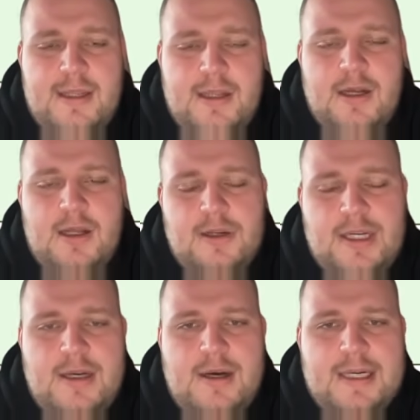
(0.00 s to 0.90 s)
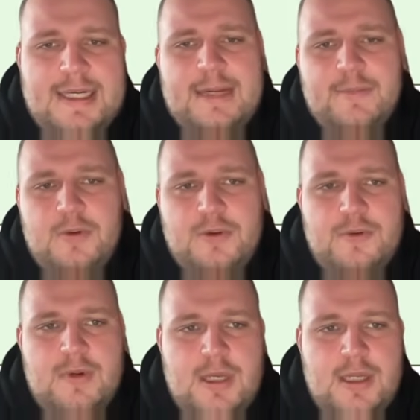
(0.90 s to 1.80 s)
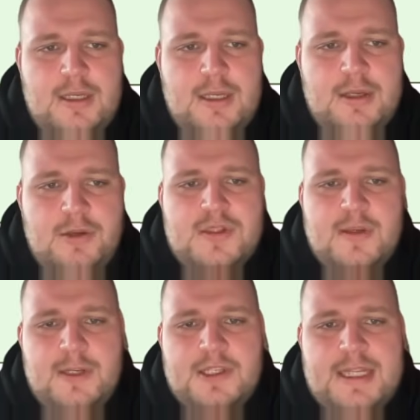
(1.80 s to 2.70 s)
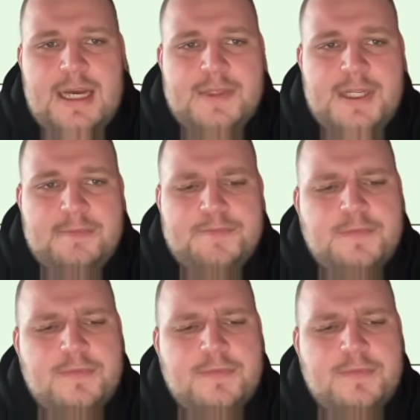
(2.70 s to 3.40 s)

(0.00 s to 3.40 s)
our game model, and not so much adapting.